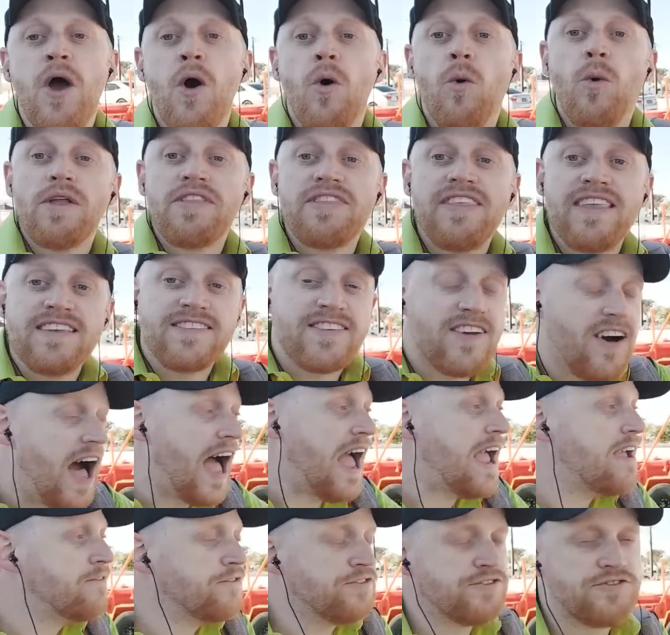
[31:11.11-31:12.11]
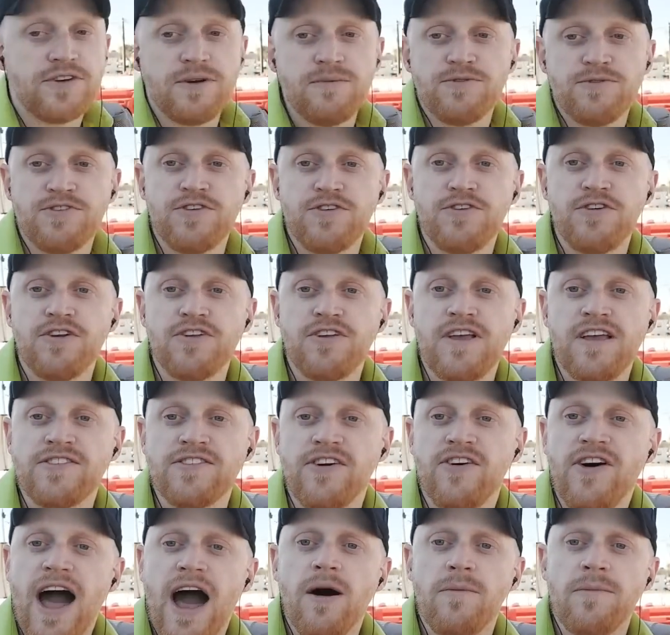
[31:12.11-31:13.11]
what these live streams do is
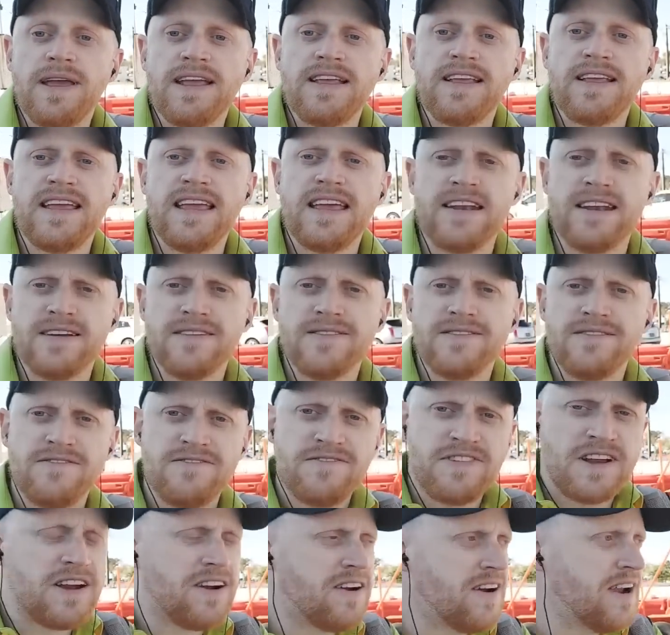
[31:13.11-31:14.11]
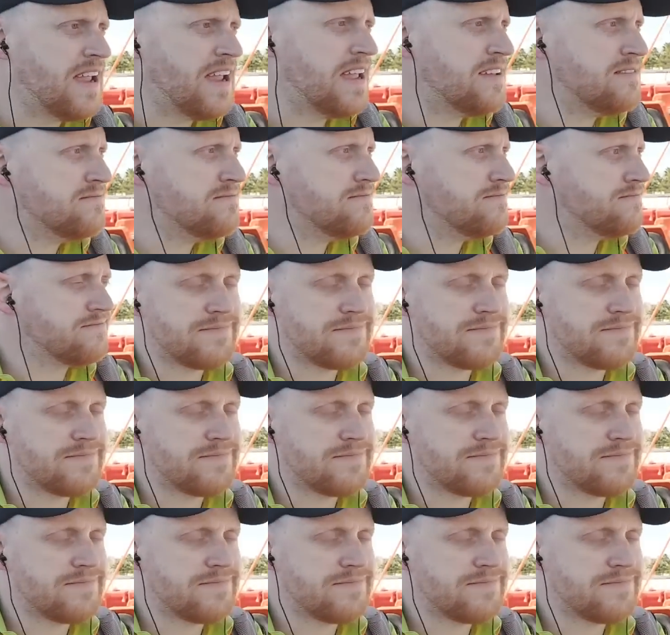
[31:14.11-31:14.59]
allow me in a very